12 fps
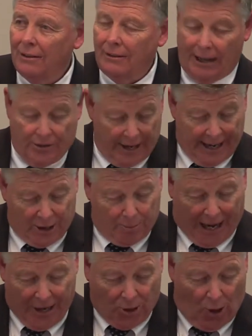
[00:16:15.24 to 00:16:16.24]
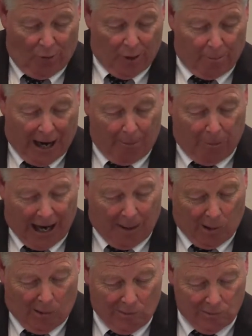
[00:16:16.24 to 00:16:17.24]
It's the next page over in my
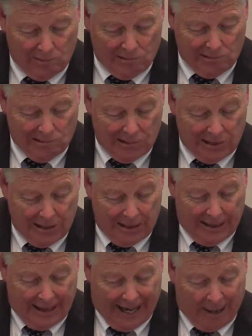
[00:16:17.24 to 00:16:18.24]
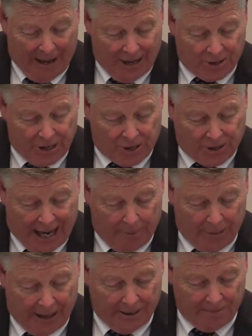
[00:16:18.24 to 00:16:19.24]
Bible. And he makes this
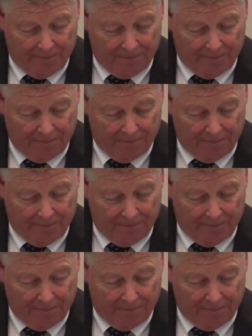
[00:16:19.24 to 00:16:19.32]
statement